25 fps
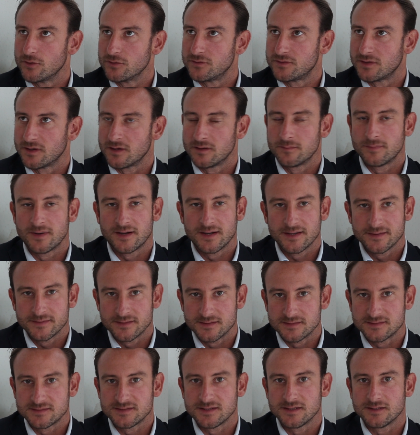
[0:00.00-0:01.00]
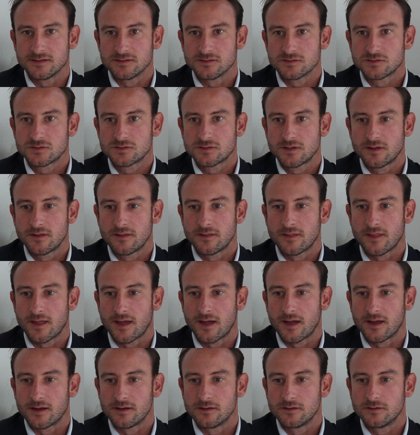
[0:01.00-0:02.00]
hotel, behind the scenes,
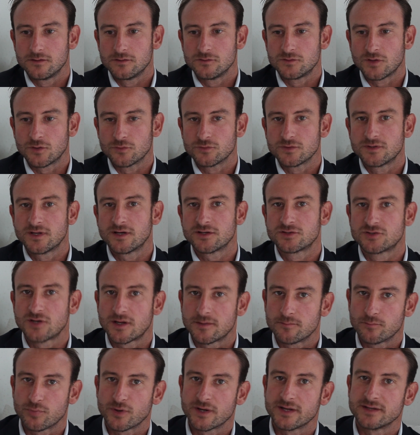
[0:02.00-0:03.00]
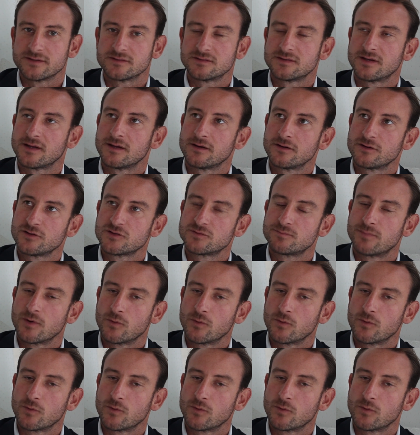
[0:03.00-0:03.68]
that don't touch on brand standards,